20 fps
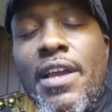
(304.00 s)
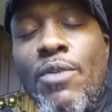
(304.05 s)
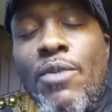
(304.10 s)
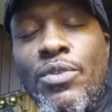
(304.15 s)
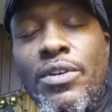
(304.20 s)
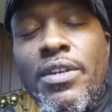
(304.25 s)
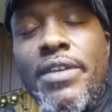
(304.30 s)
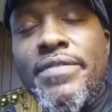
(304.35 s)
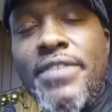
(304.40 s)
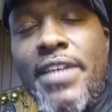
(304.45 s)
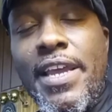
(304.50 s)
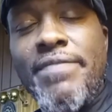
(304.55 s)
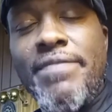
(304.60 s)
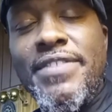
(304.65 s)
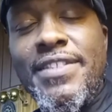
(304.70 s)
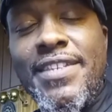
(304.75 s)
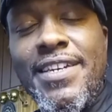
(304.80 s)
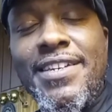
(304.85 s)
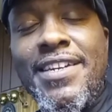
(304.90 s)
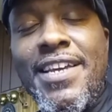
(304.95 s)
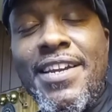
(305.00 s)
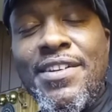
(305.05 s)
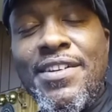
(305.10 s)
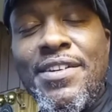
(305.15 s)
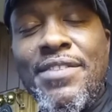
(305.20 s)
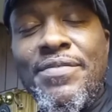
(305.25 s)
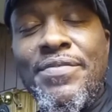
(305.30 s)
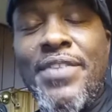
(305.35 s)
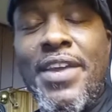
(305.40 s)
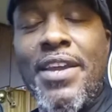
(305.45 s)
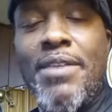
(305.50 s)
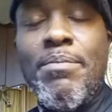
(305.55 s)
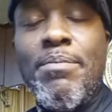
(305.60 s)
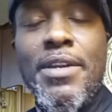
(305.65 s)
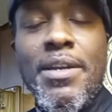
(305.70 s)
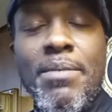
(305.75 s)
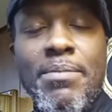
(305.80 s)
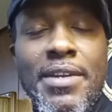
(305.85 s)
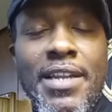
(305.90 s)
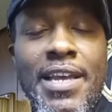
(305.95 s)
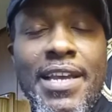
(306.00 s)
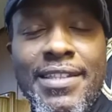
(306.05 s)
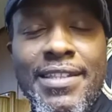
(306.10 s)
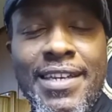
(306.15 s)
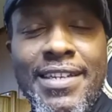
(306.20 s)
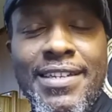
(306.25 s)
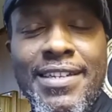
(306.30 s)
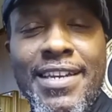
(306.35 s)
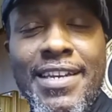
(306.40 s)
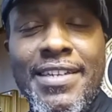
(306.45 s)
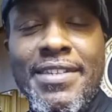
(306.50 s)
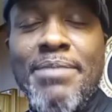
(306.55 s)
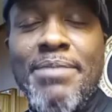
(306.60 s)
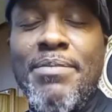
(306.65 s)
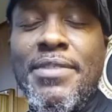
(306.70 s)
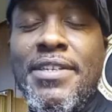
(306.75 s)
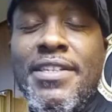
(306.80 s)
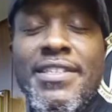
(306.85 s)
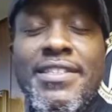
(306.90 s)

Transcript: I would love to have seen that in effect, but I'm glad they didn't.